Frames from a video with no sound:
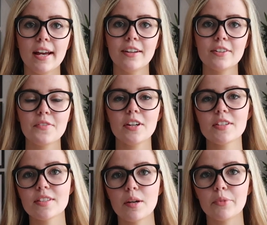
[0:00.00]
It looks
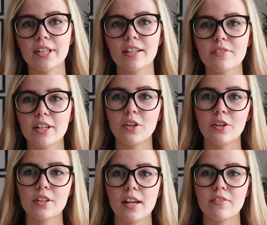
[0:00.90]
very summery like very
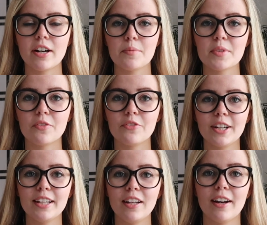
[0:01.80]
holiday vibes I
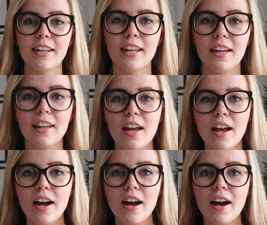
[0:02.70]
really like it.
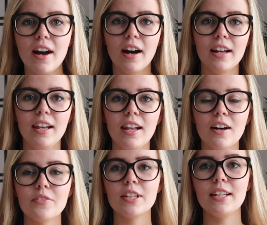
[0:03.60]
I
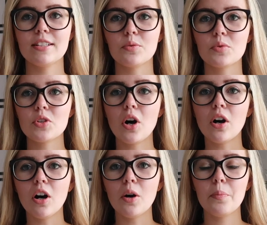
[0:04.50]
love the little
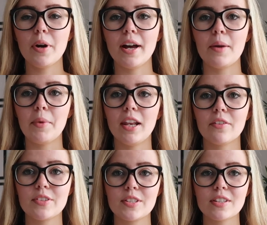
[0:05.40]
top, um, I
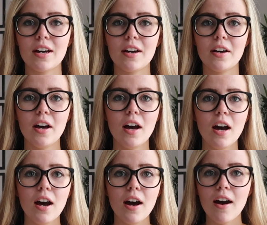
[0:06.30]
love the skirt
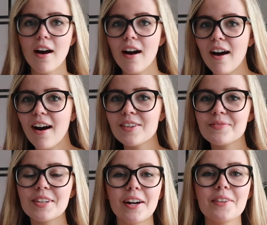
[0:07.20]

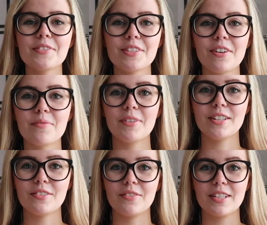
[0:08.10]
I'm, I'm so
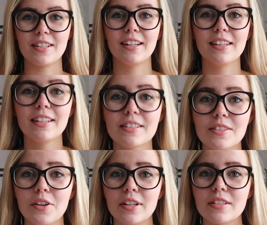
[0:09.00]
impressed with this. Like, I think it's
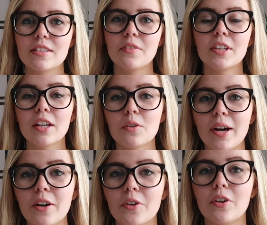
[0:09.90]
so nice. It's something I'd
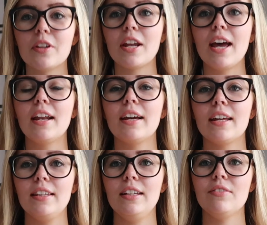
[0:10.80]
wear on holiday,
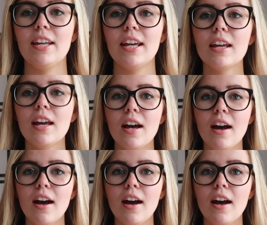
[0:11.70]
like in the evening.